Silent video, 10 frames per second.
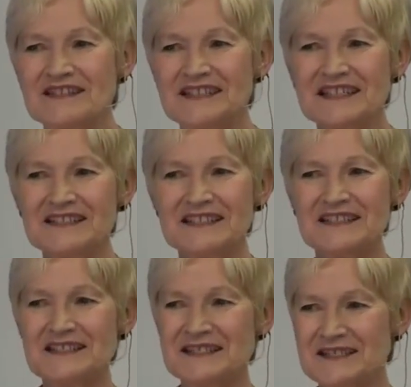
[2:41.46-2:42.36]

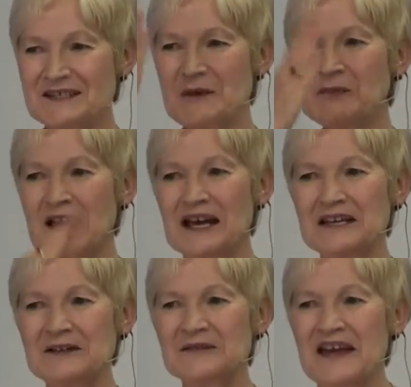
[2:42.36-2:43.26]
did zip
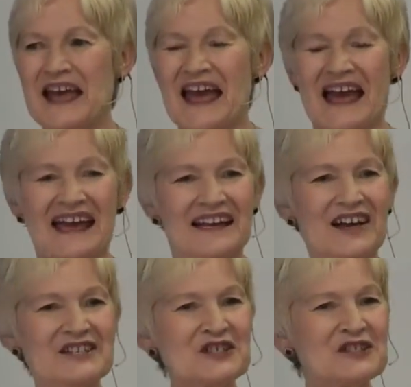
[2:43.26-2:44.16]
lining. And
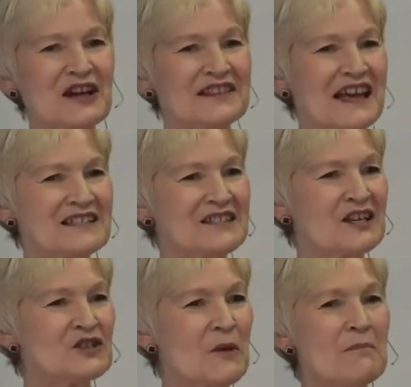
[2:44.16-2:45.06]
I just thought that's
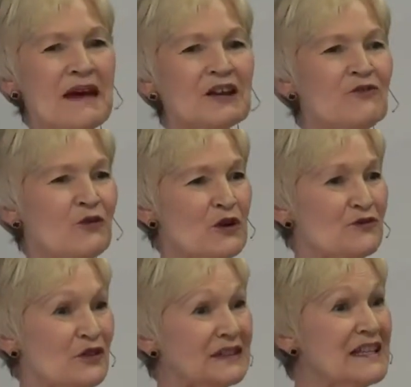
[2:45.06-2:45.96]
such a
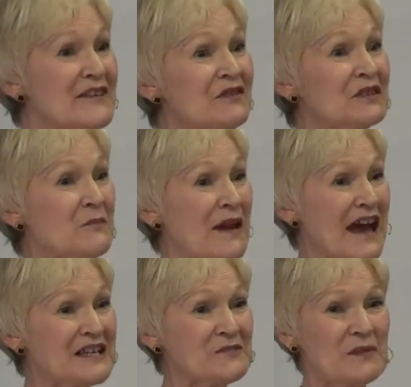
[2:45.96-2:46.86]
metaphor for leaving the
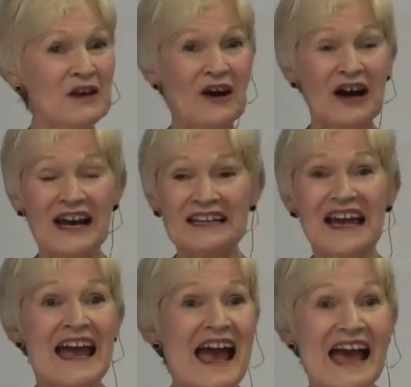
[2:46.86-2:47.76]
past
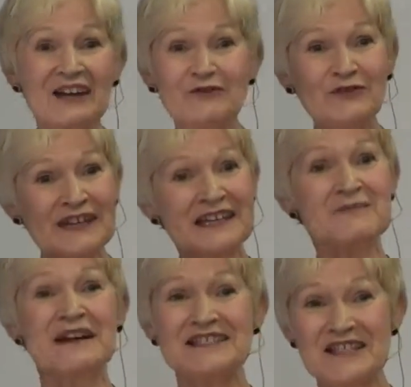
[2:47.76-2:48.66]
behind and
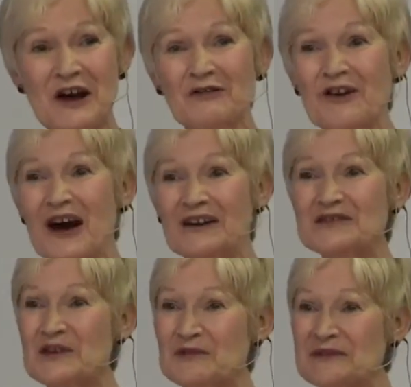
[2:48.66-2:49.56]
flinging myself
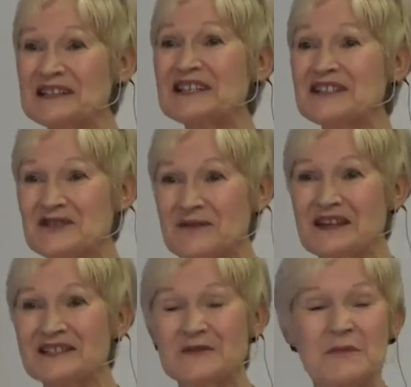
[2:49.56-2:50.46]
off to really
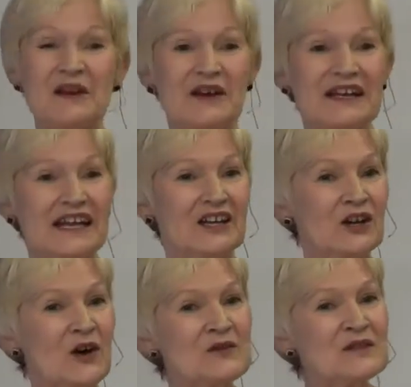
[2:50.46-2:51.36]
trust Spirit. And
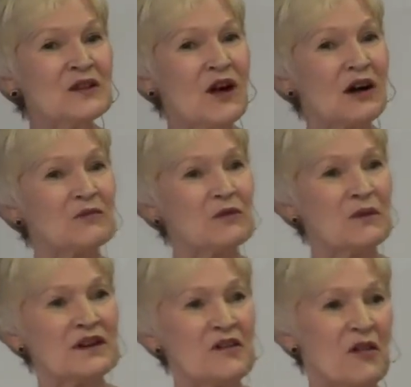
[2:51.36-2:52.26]
it goes along with
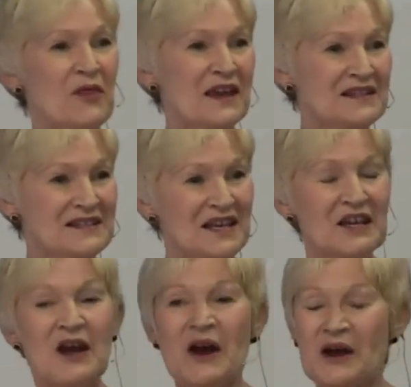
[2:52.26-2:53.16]
one of the things
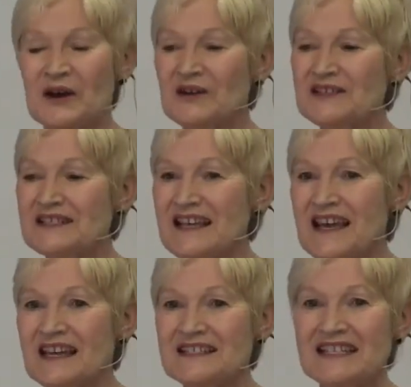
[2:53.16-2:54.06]
that Ernest
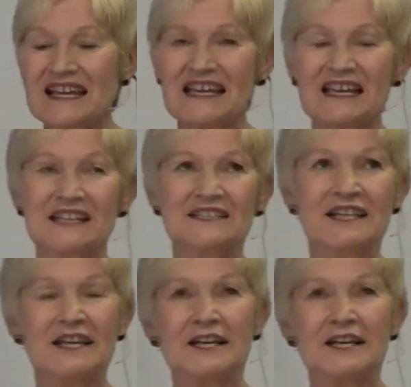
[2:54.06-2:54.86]
says in